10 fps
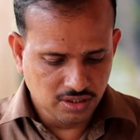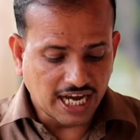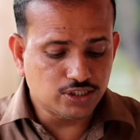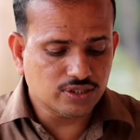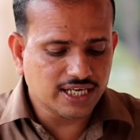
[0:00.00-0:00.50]

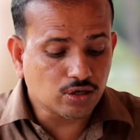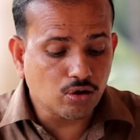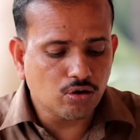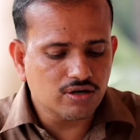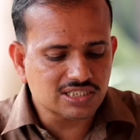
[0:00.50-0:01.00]
I took a
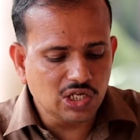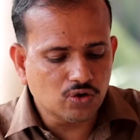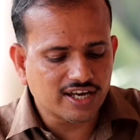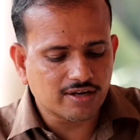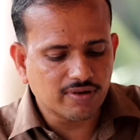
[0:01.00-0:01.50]
close
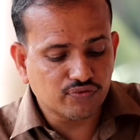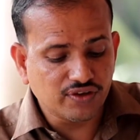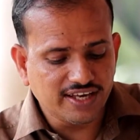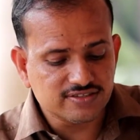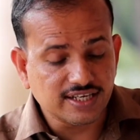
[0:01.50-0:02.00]
look at my
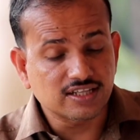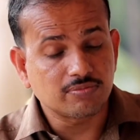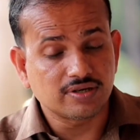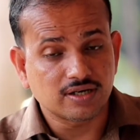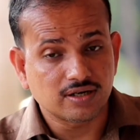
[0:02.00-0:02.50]
face in
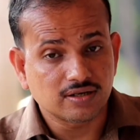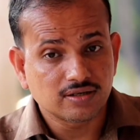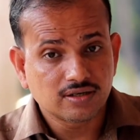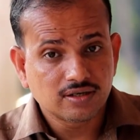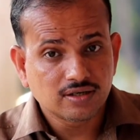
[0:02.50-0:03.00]
the mirror.
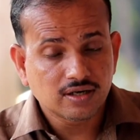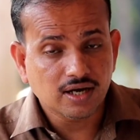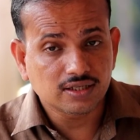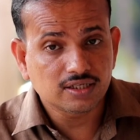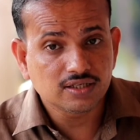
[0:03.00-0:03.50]

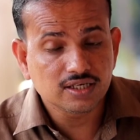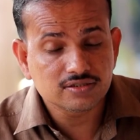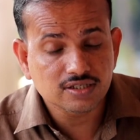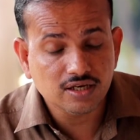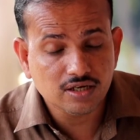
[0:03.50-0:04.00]
Then he
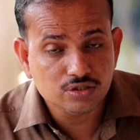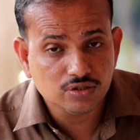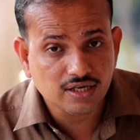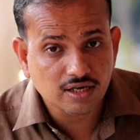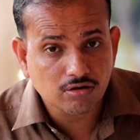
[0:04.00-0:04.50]

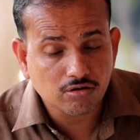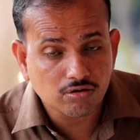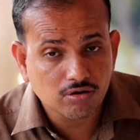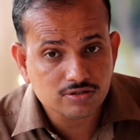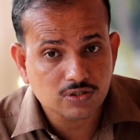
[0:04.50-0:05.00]
took a
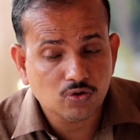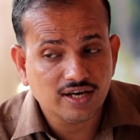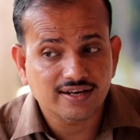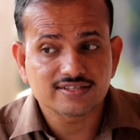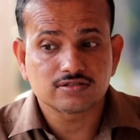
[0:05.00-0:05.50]
close
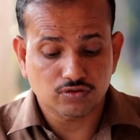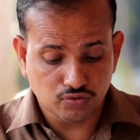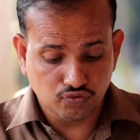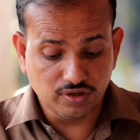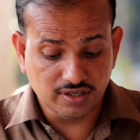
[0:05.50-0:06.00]
look at his
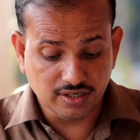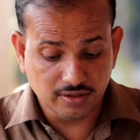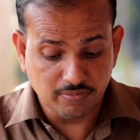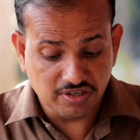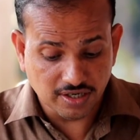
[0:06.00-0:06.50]

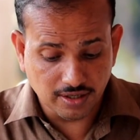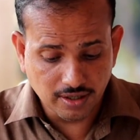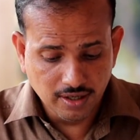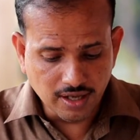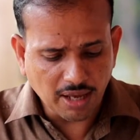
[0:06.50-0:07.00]

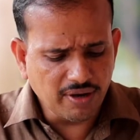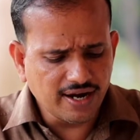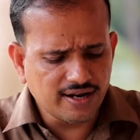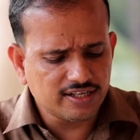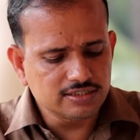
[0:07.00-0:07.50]
mirror. I
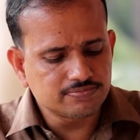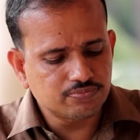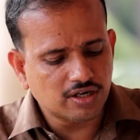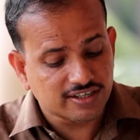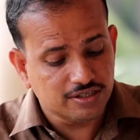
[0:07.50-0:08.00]
made an
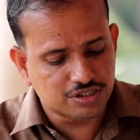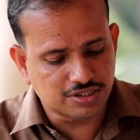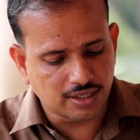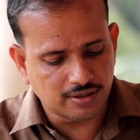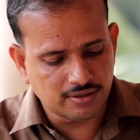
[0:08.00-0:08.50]
important
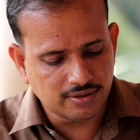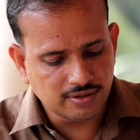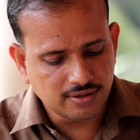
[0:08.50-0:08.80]
decision.